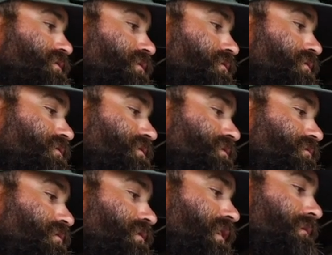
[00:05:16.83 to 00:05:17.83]
So
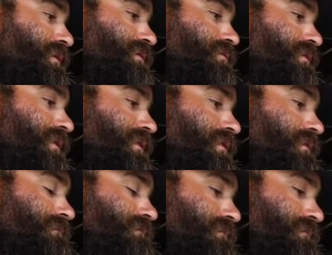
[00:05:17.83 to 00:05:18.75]
you'll clamp this on here,